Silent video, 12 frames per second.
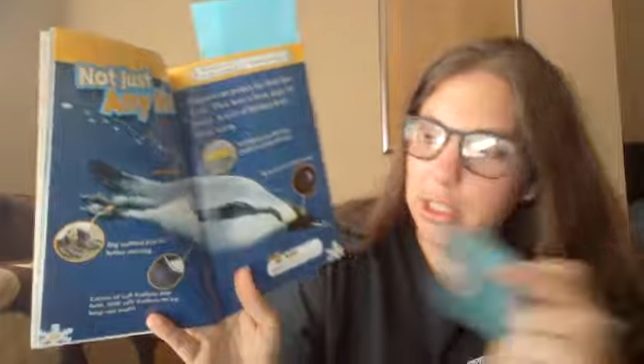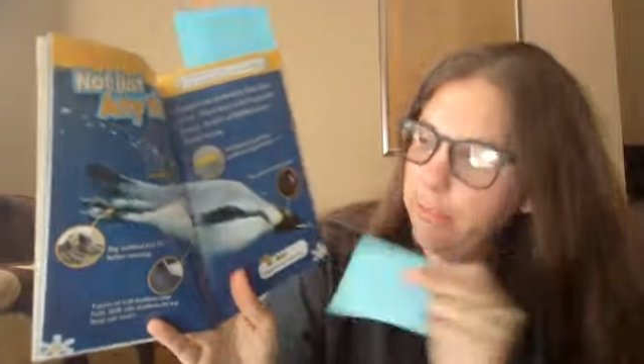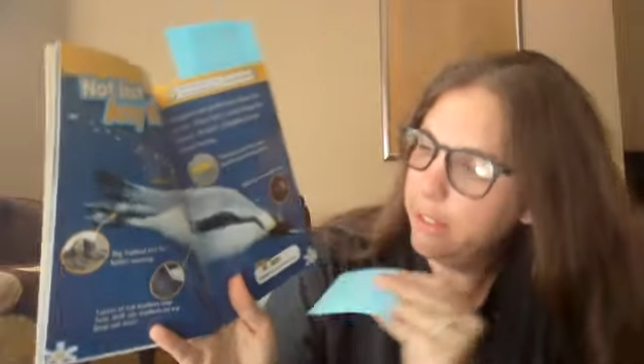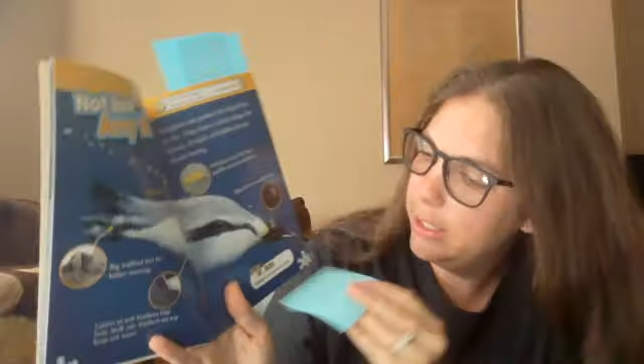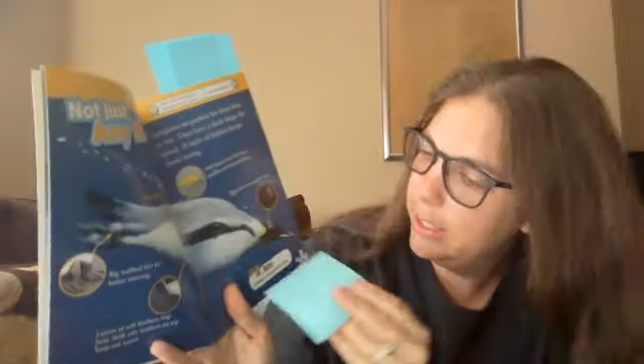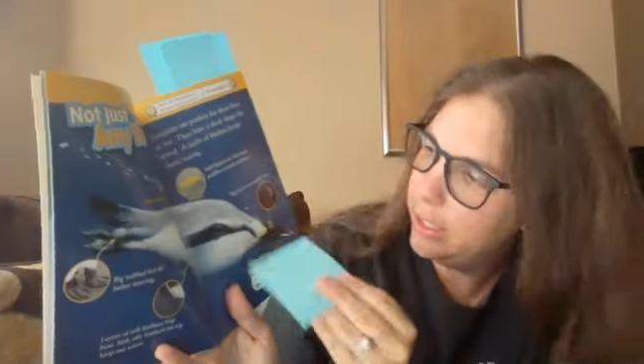
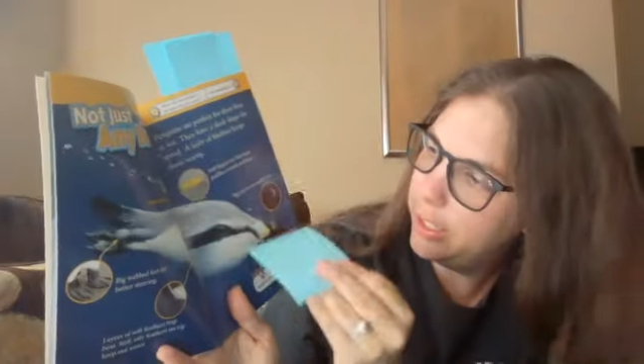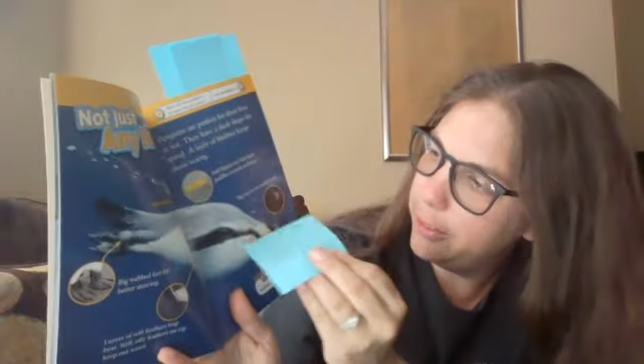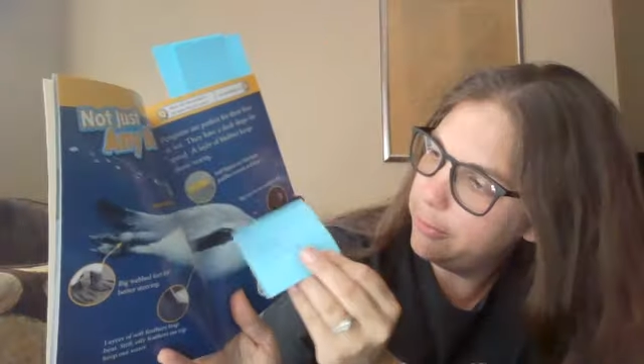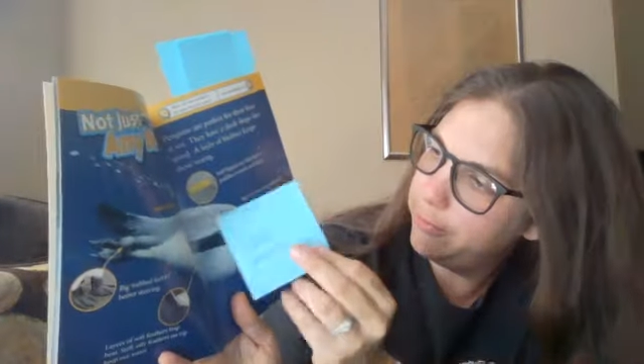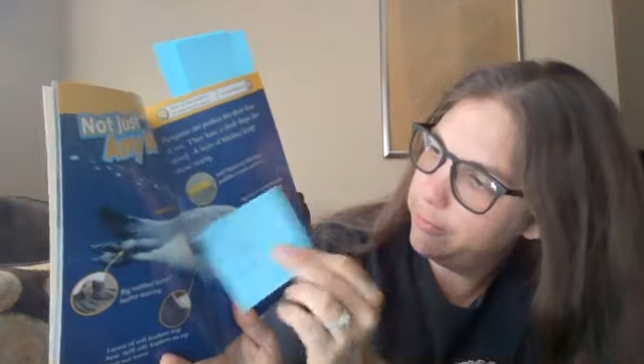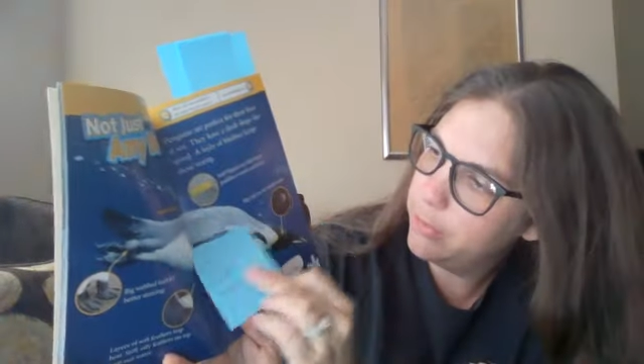if I can get
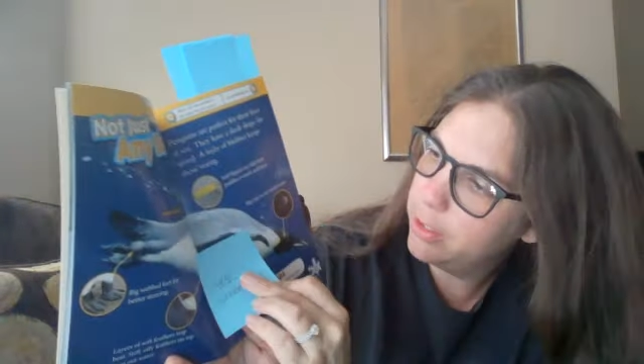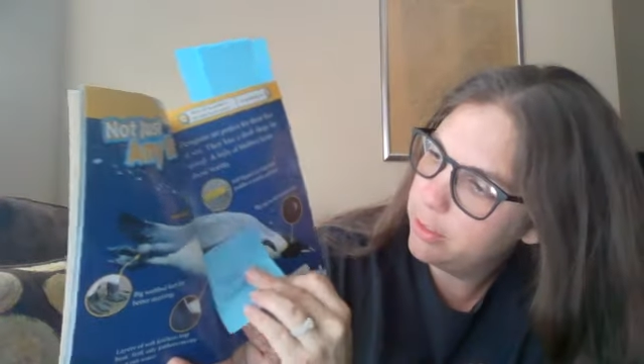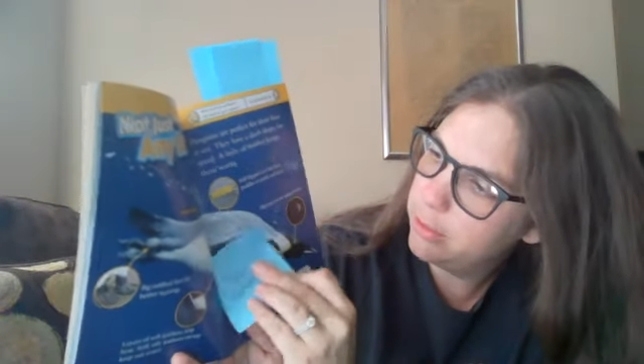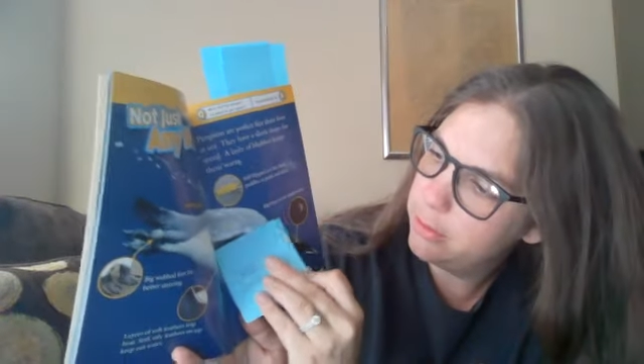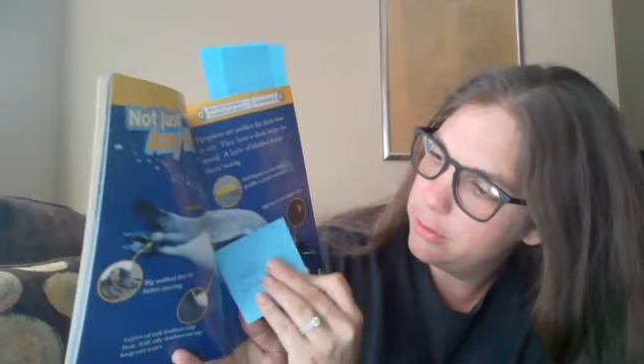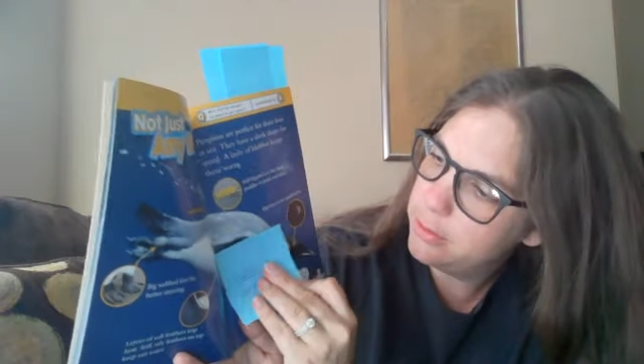it,
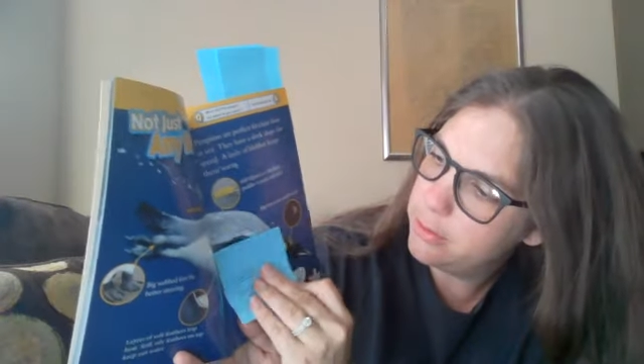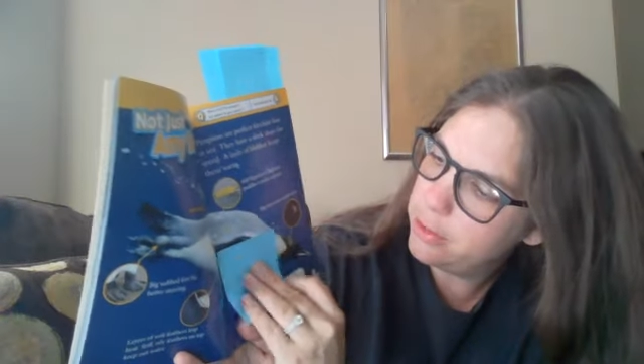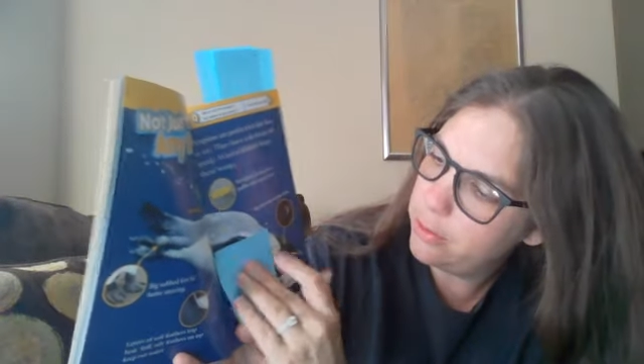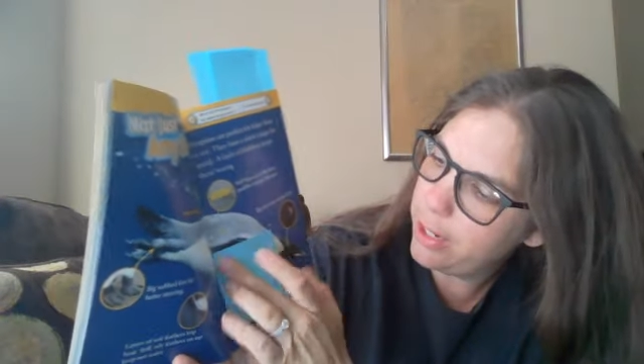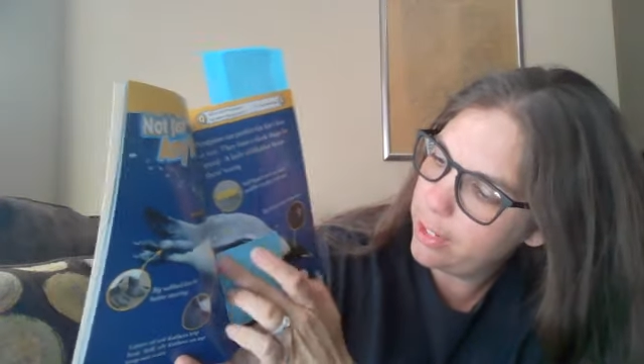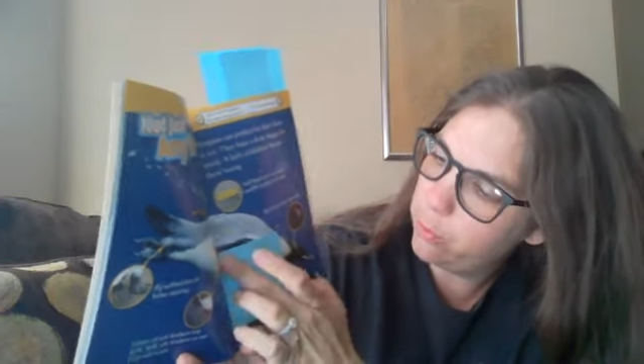
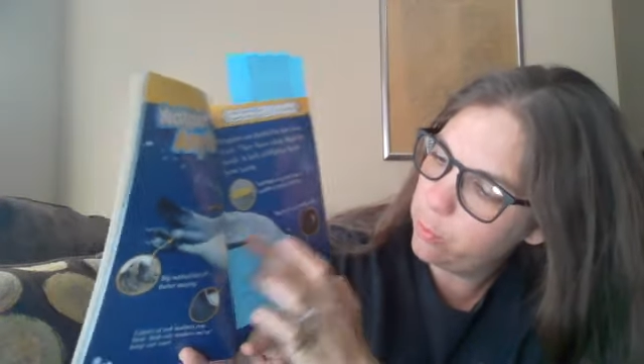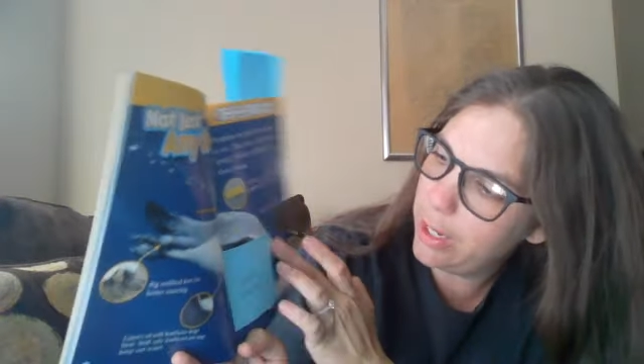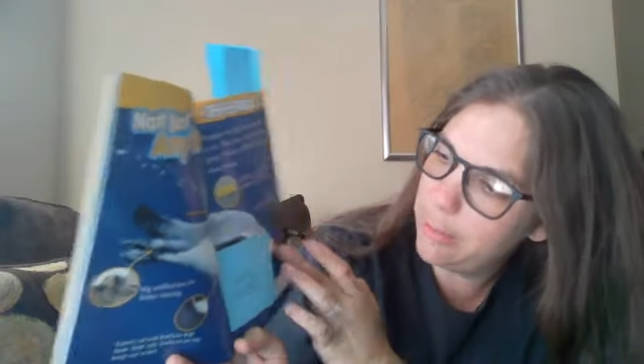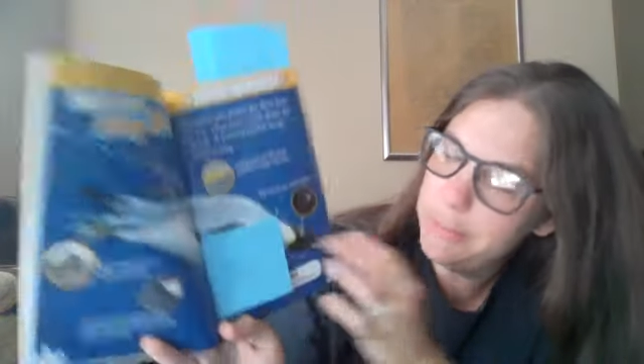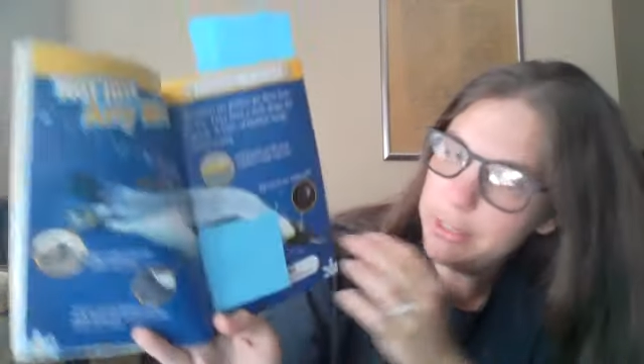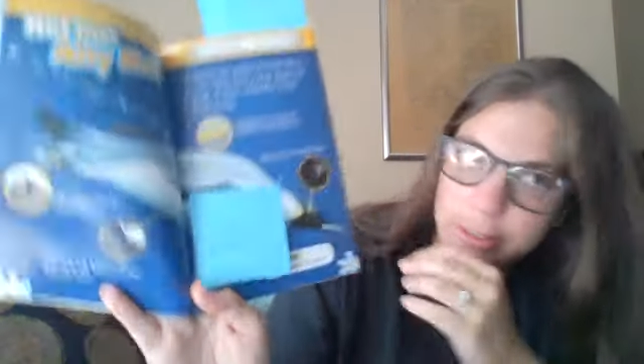to add
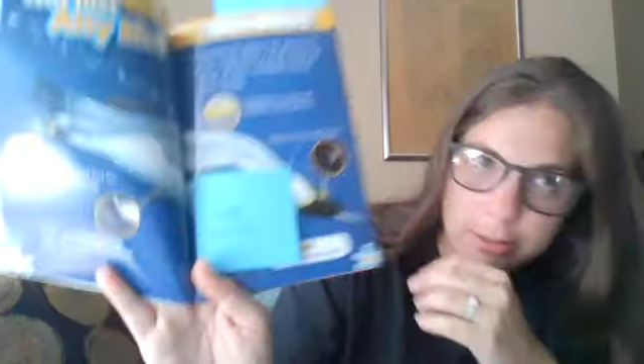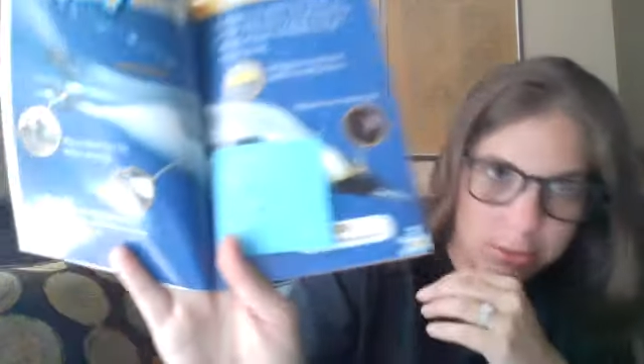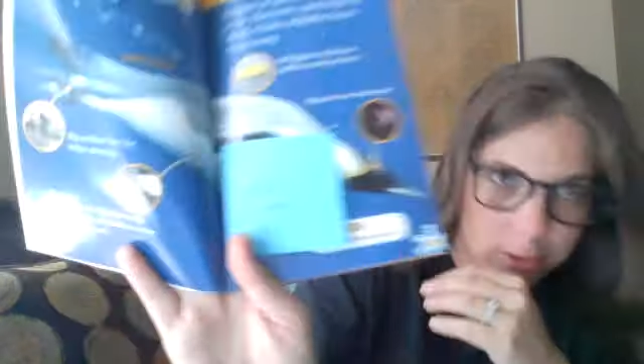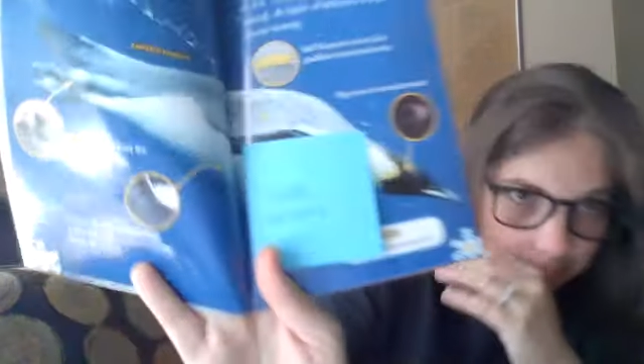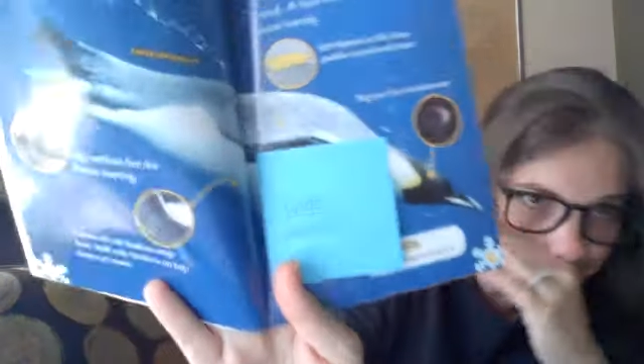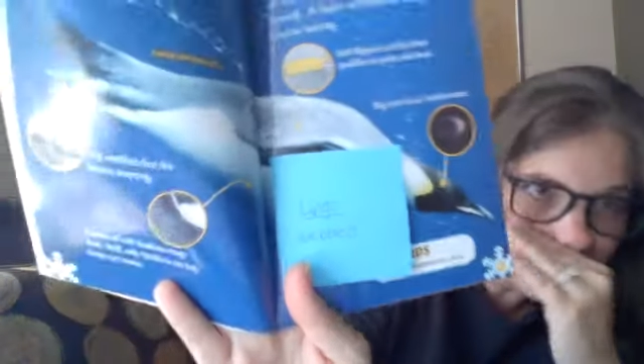webbed
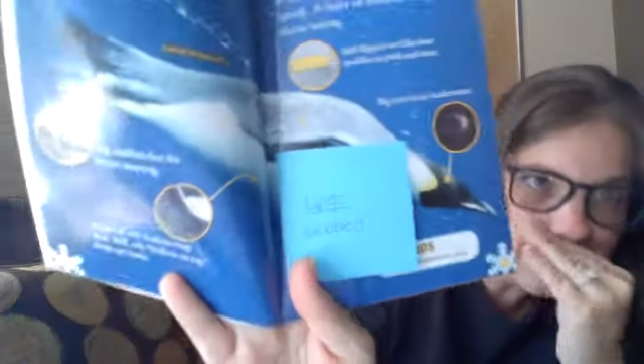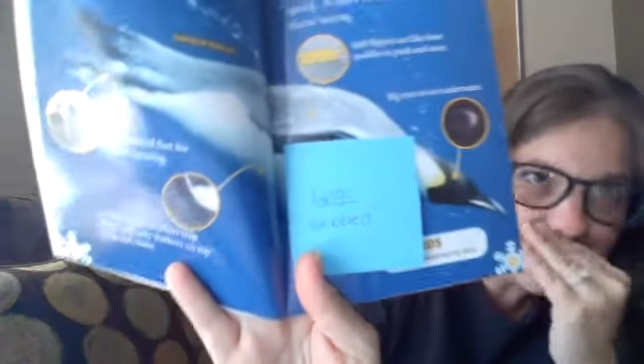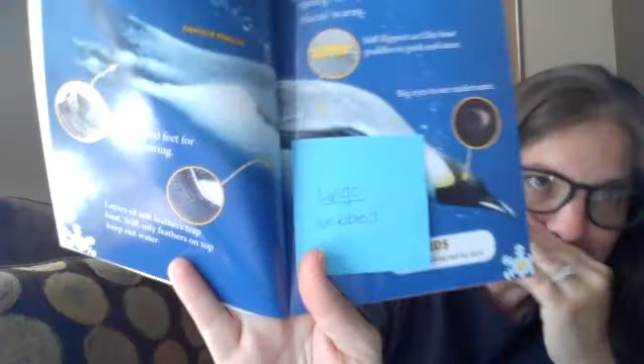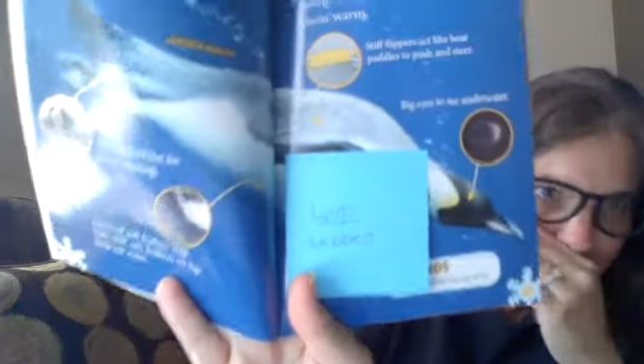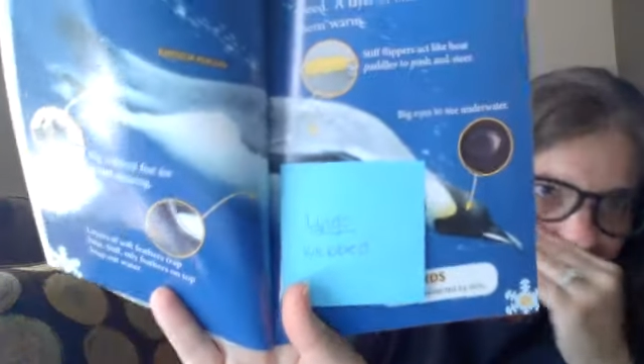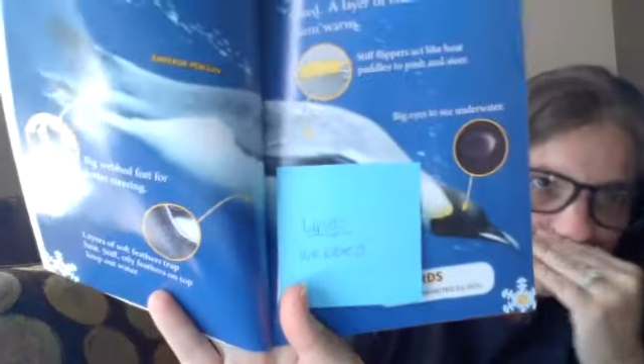to my
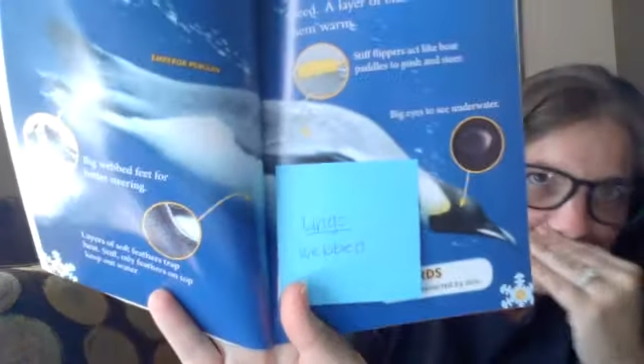list of